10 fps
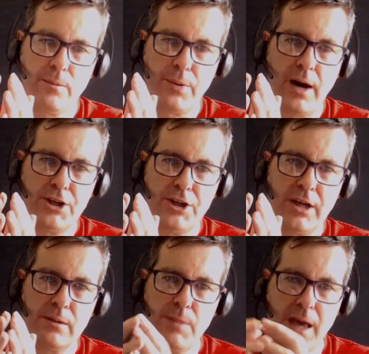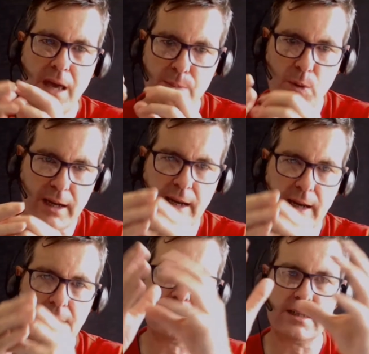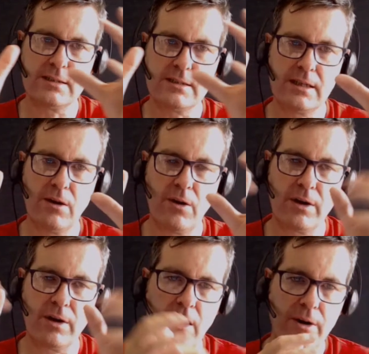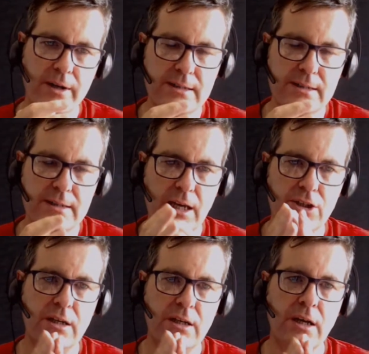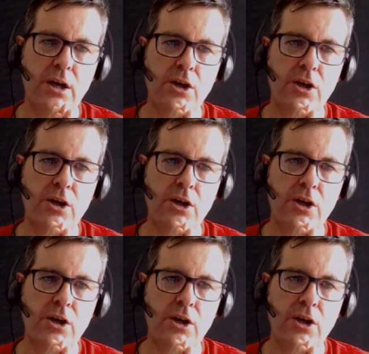project, maybe within an existing organization.